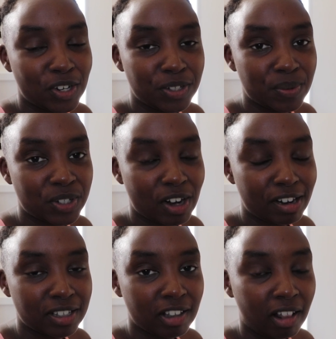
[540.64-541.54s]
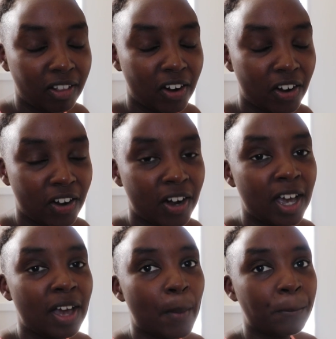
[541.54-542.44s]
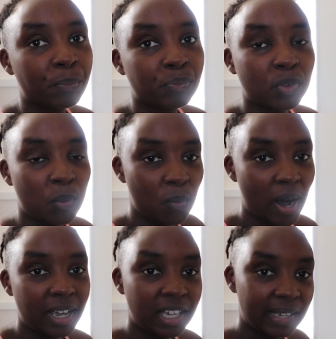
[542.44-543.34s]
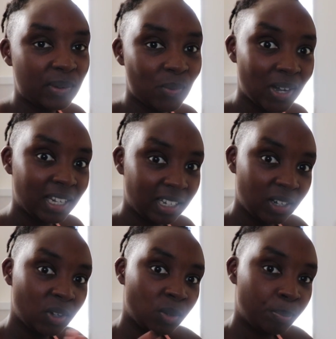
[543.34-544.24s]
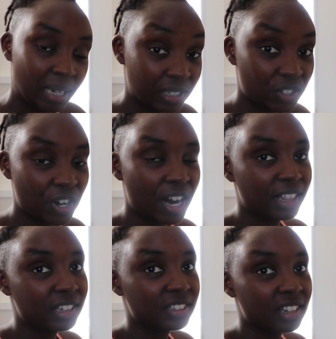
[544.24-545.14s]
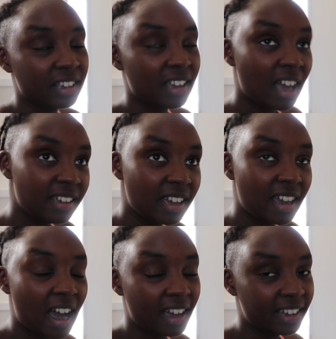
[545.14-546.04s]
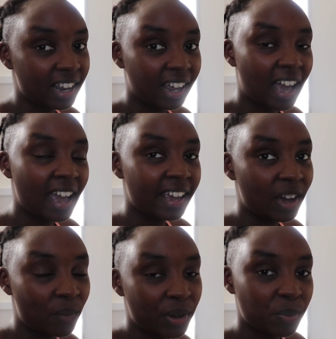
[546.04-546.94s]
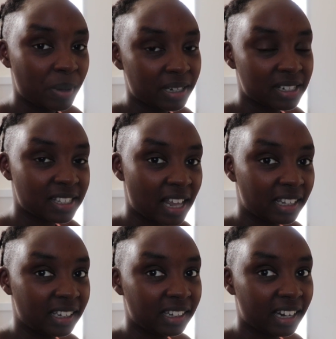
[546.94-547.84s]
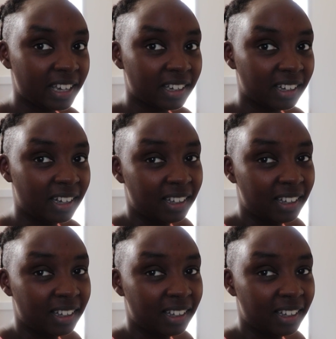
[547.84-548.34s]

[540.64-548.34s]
Johnny was trying to tell her why he picks her and then she's like yeah yeah yeah i get i get why you picked sally like